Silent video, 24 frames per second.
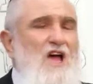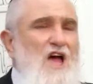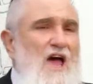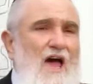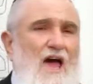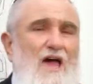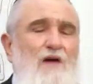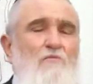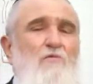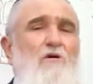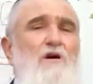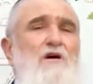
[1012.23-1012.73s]

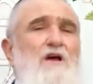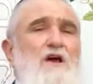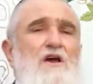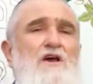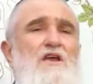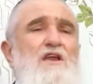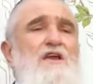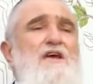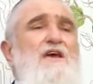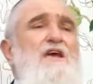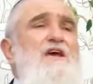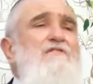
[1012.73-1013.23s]
hey, well, you
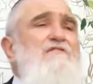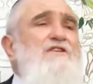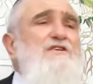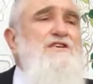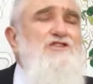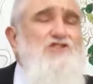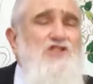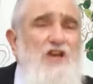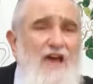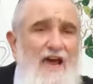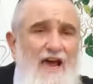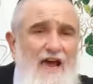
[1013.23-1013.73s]
didn't give us a
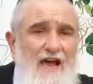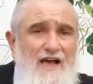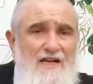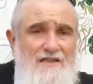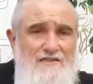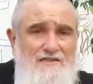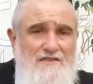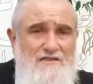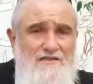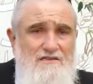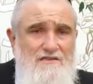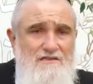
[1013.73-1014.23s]

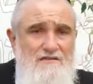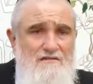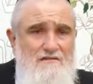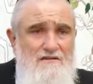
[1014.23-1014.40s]
chance.